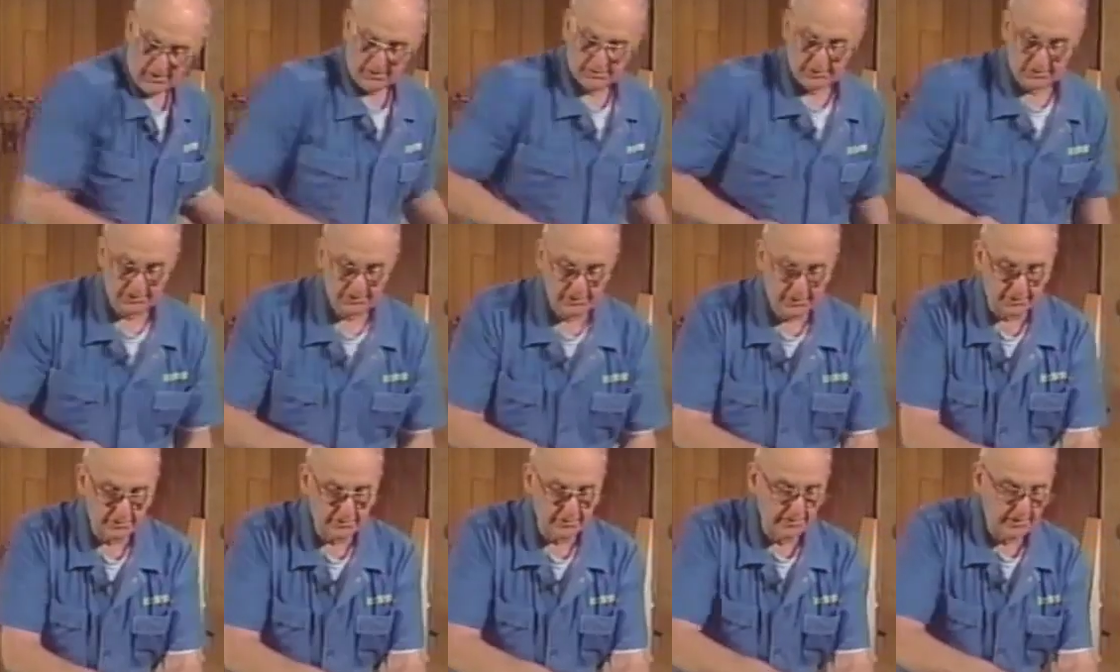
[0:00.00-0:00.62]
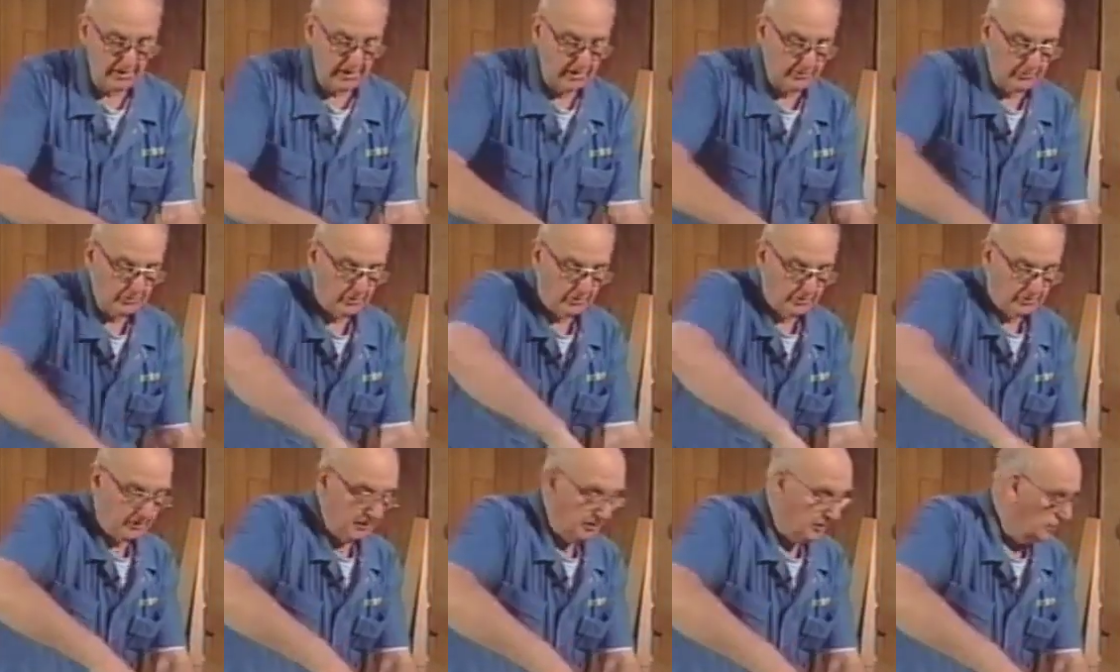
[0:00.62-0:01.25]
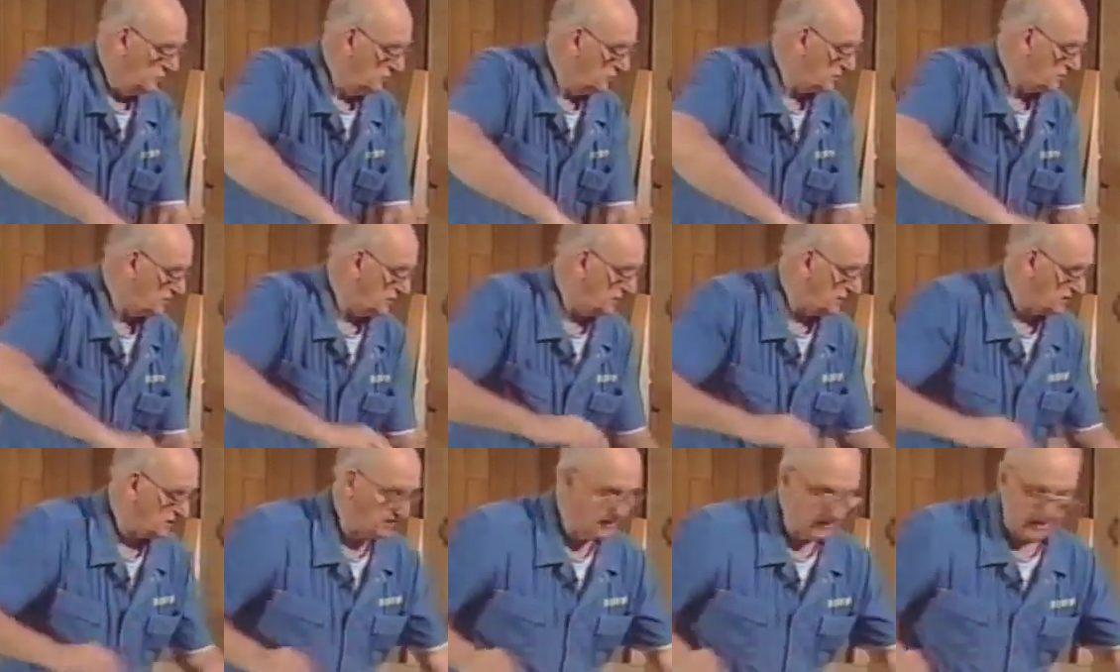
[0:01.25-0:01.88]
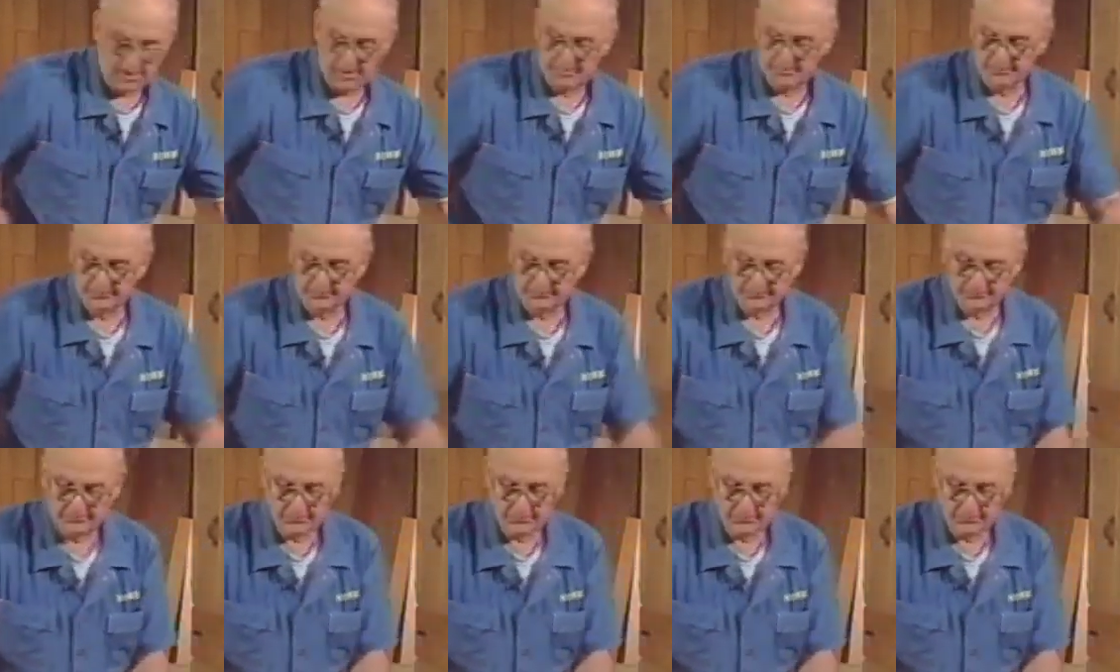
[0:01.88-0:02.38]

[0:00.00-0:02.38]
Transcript: The cutter that I'm going to use this time